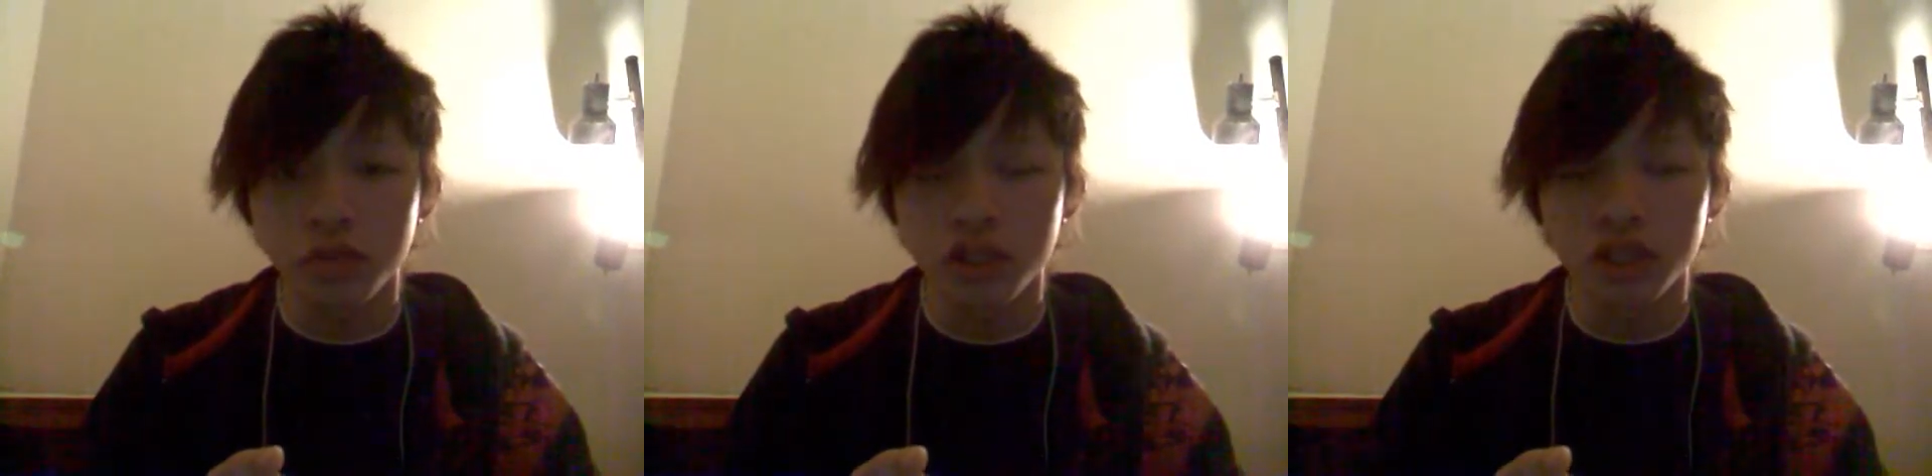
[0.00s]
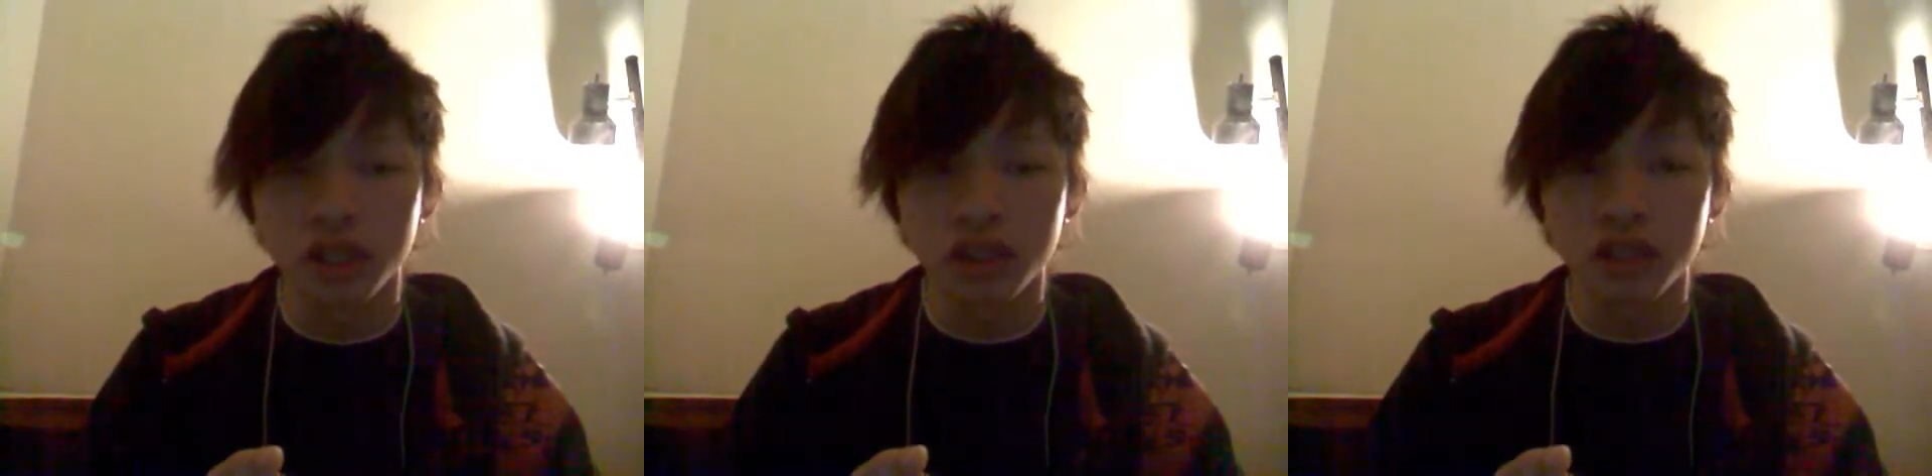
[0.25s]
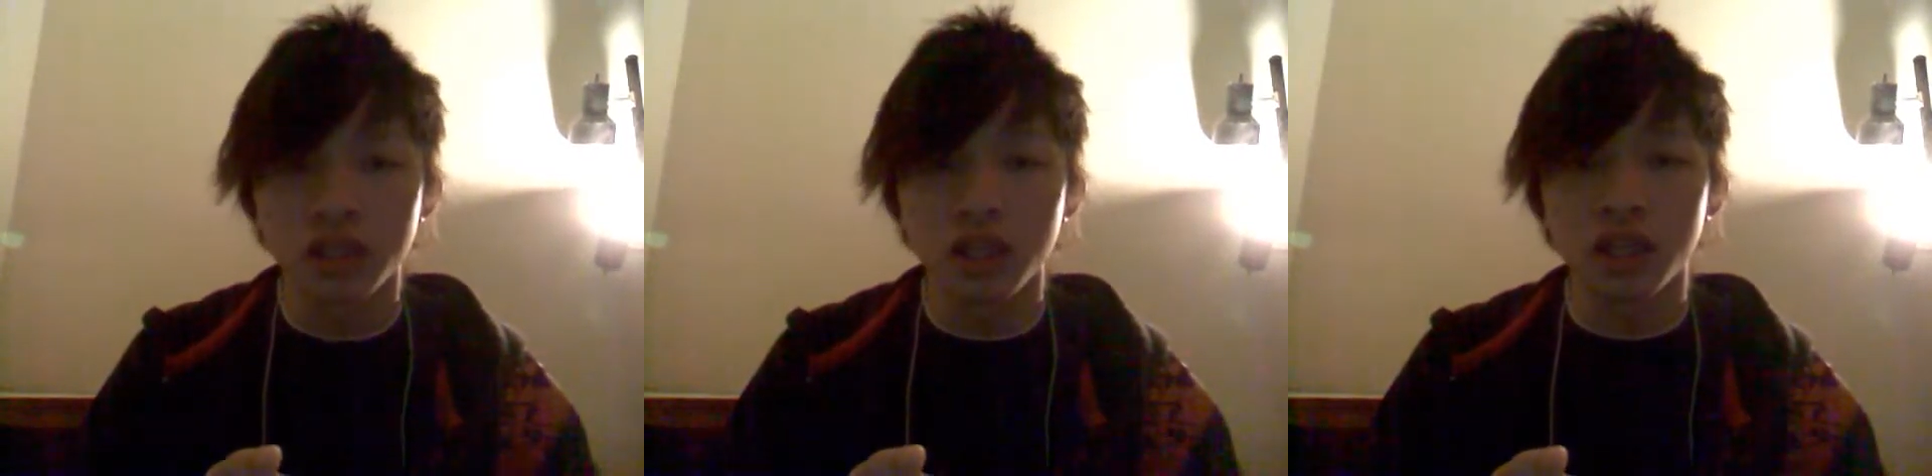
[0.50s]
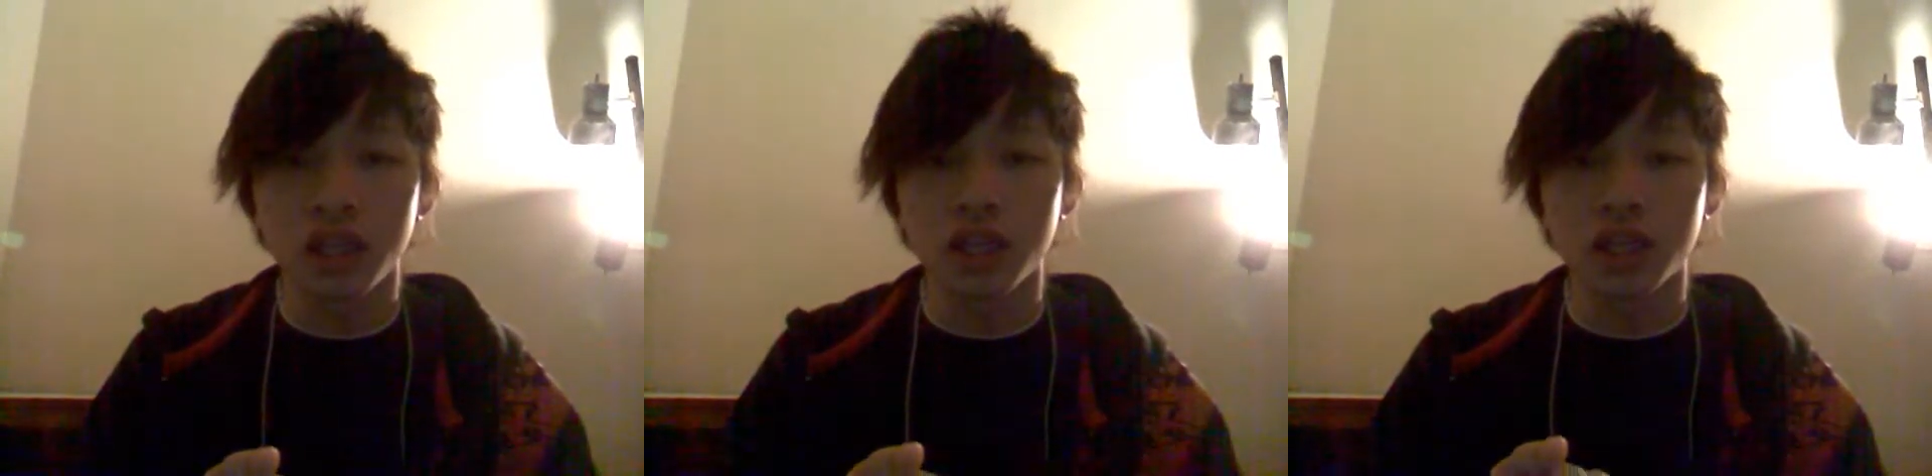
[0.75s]
bit,
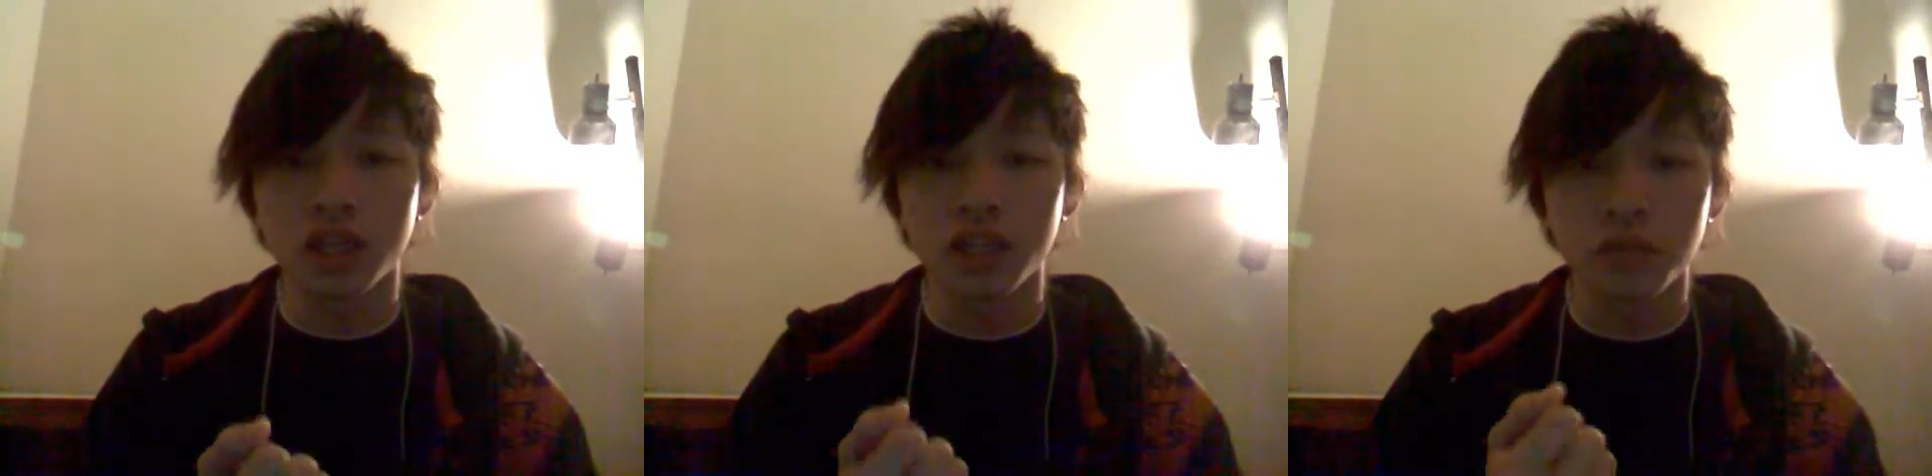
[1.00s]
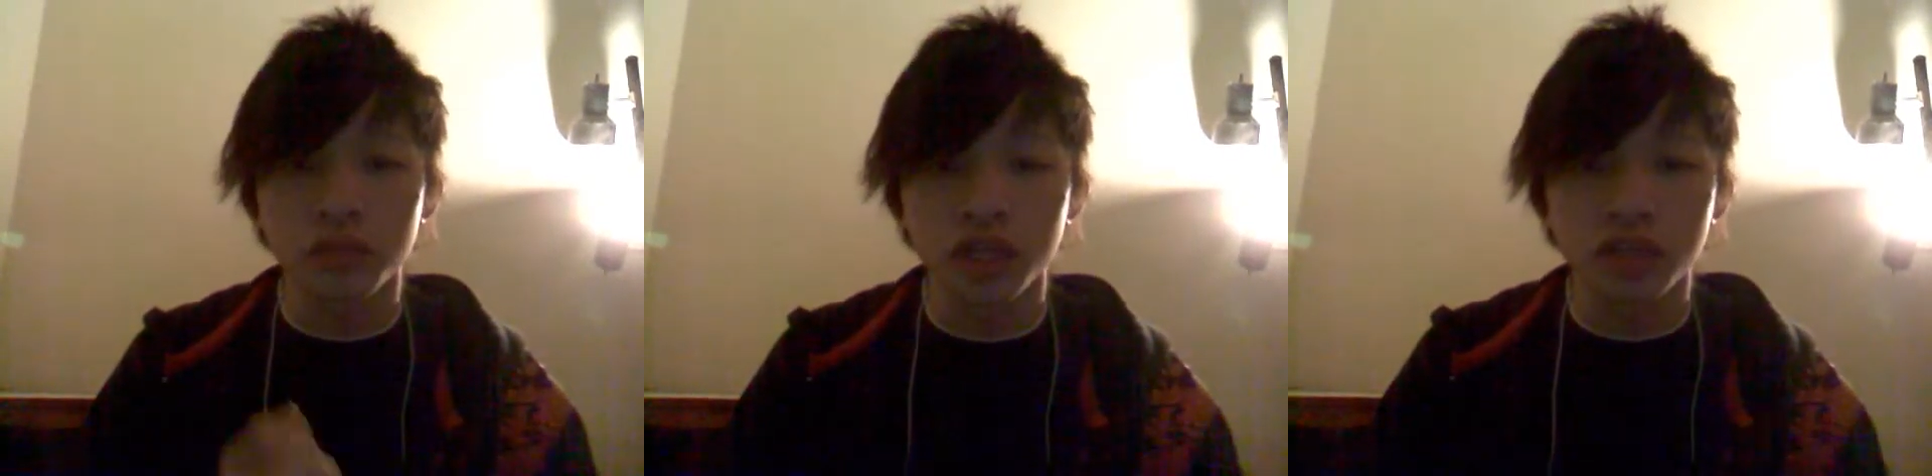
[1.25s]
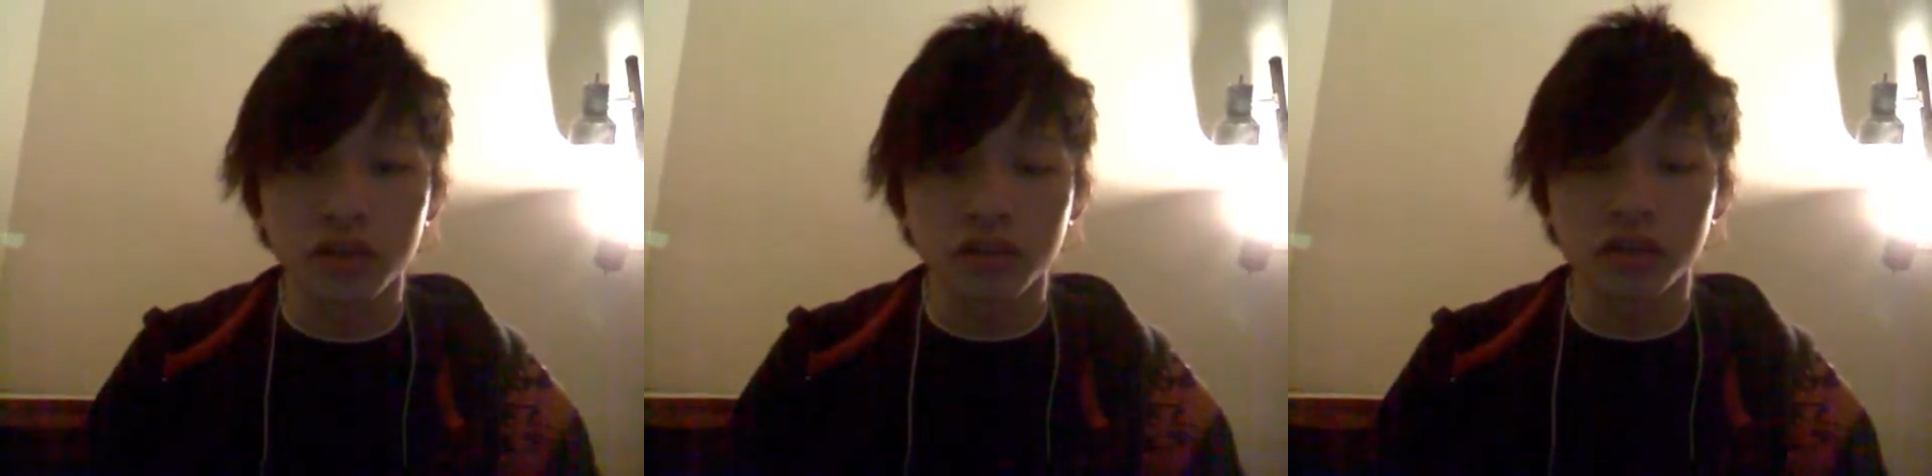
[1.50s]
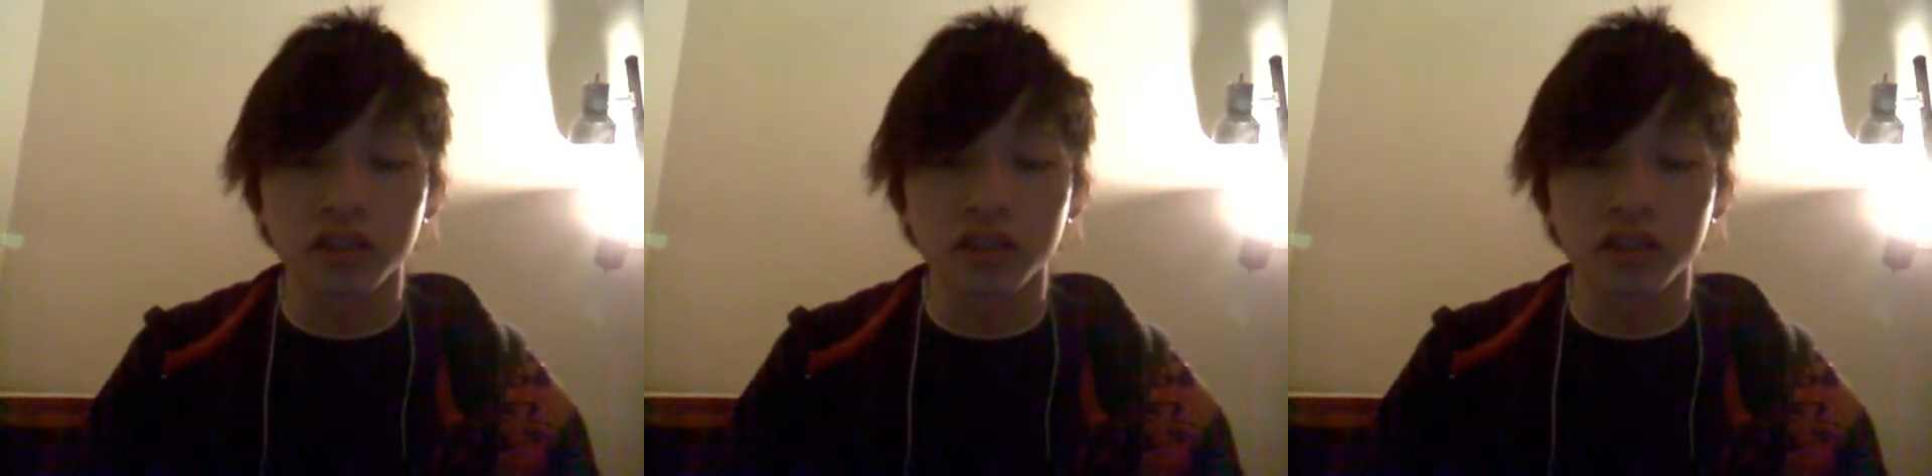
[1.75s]
and hit them down.